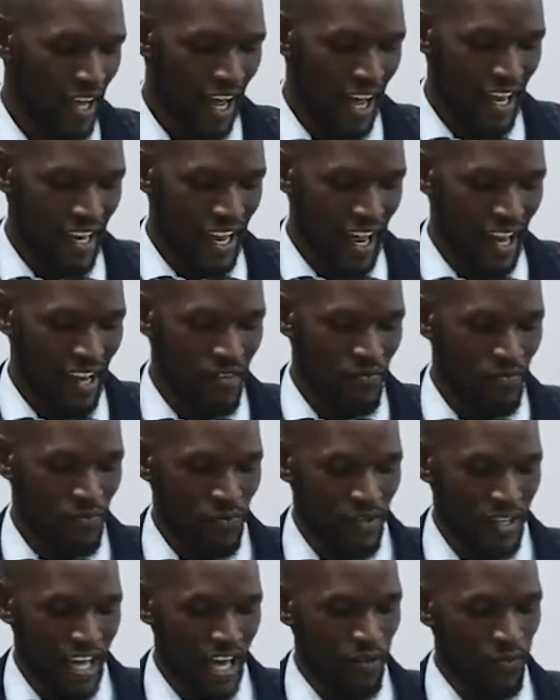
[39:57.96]
And,
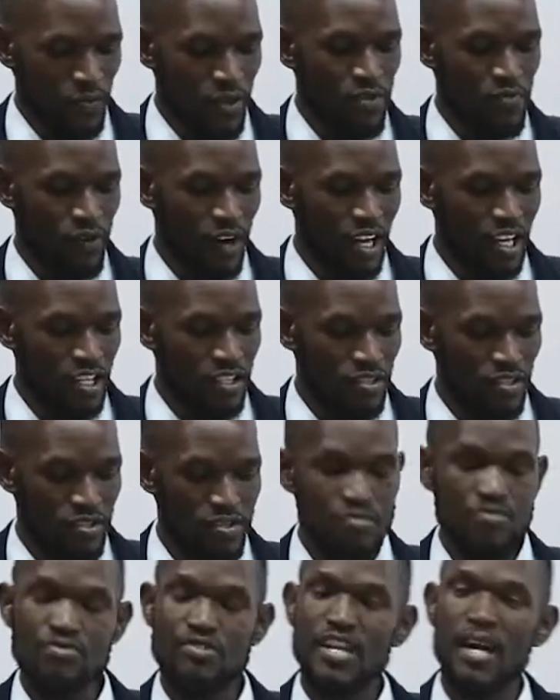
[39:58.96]
and that we wanted to
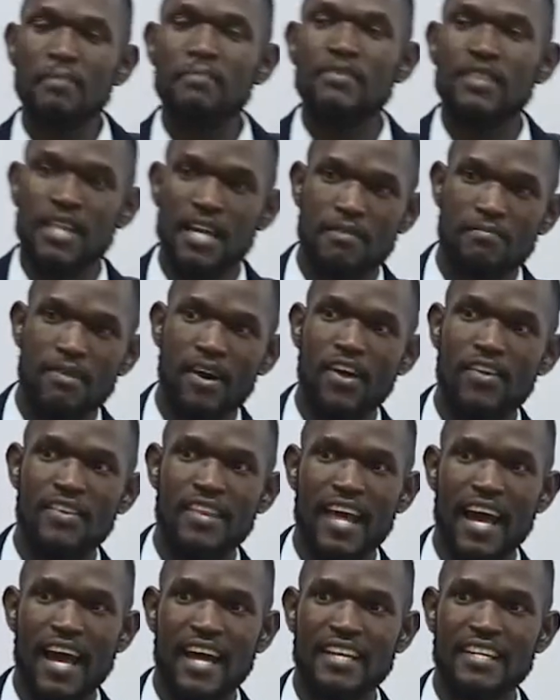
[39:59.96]
do something
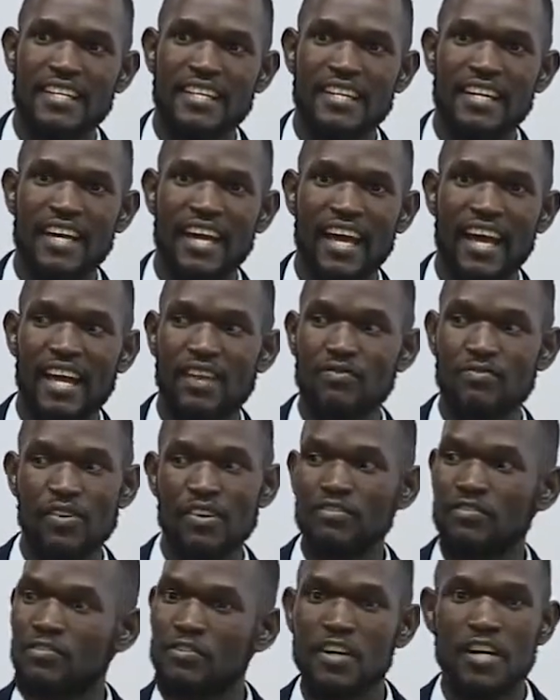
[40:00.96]
about that. And
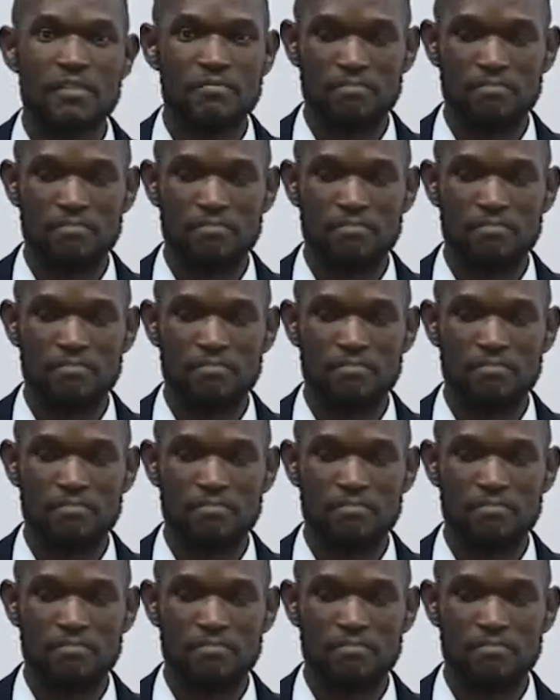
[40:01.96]
we've